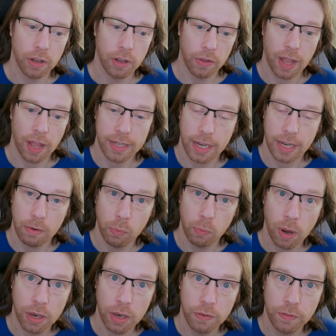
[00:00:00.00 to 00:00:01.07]
So that's a
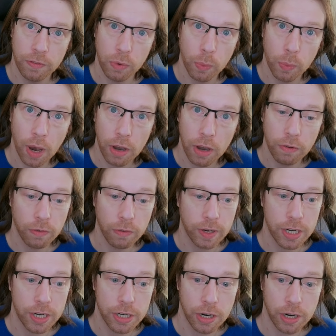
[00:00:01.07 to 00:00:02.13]
wonderful,
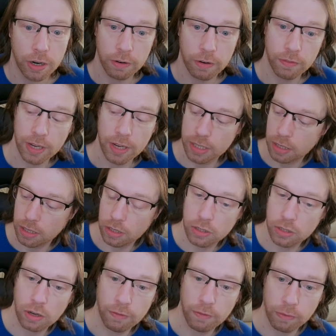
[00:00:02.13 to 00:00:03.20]
wonderful feature of
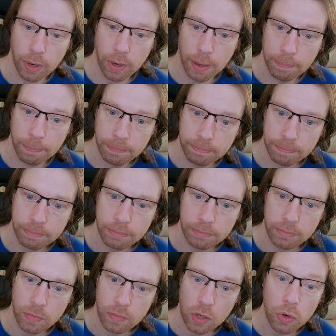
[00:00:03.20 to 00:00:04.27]
this software,
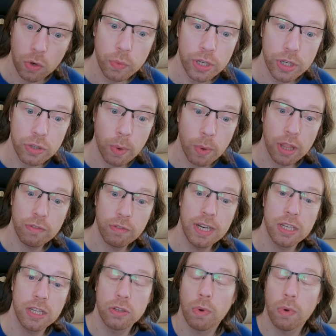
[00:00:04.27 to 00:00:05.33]
which is one of
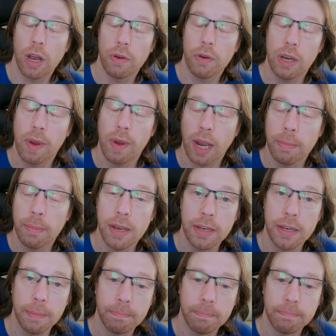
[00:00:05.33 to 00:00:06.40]
the reasons why we
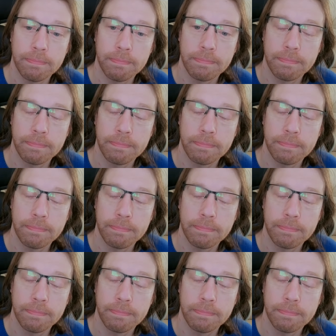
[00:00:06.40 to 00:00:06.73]
recommend it.